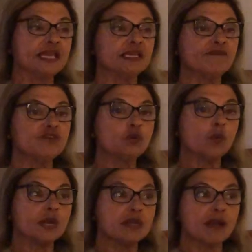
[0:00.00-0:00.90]
give you
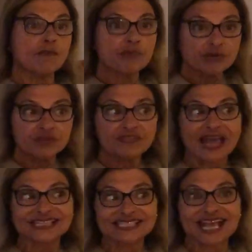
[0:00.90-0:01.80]
a number
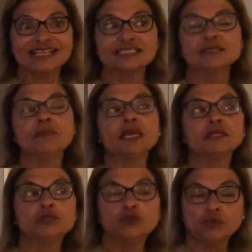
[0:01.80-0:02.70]
that's
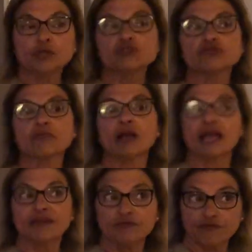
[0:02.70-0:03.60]
estimated you can
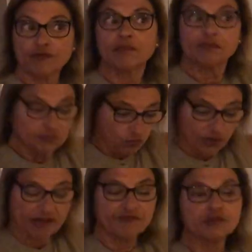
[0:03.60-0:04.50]
derive from
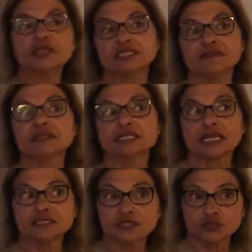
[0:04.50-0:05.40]
whatever it is. In this
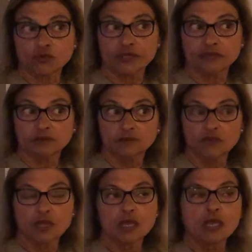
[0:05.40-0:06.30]
case, it's oil.
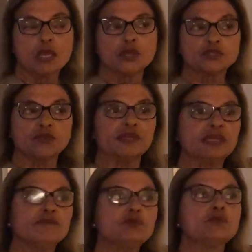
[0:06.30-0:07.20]
So they
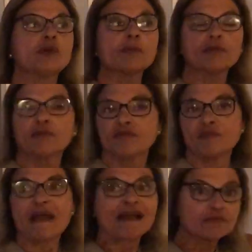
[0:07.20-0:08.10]
give you number of
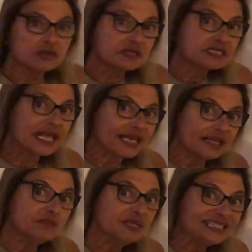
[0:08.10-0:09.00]
barrels that
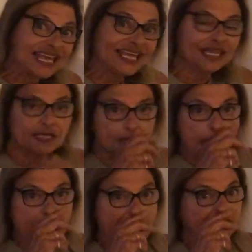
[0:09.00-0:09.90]
can be taken.
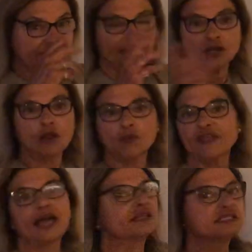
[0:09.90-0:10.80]
How do they know
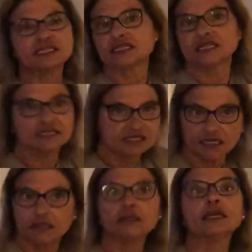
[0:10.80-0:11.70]
that?
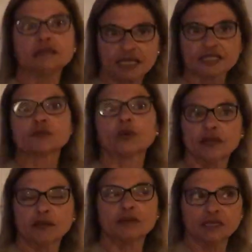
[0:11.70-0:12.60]
Statistically, that's what
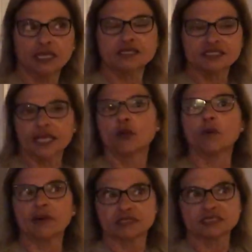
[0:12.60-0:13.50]
it is. They go
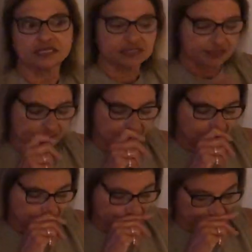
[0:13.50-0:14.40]
by
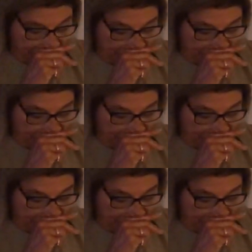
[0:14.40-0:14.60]
statistics.